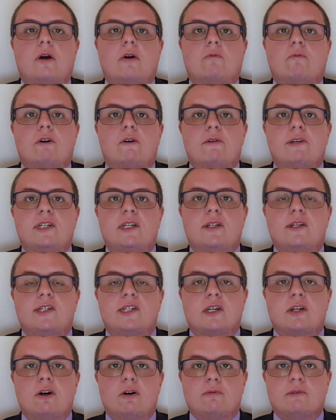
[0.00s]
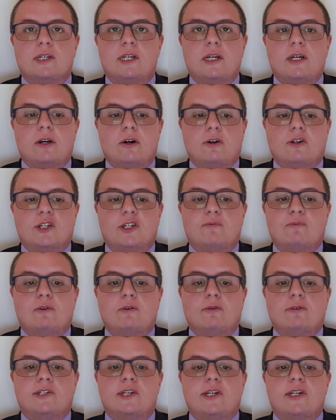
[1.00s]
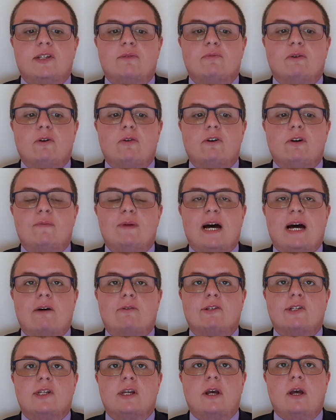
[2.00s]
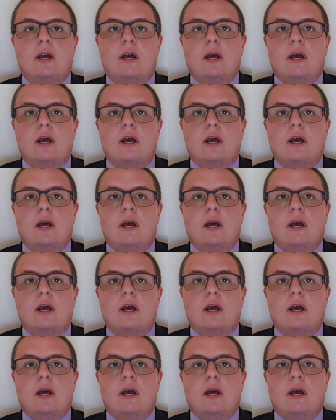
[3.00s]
whereas in the Synoptic Gospels it's more about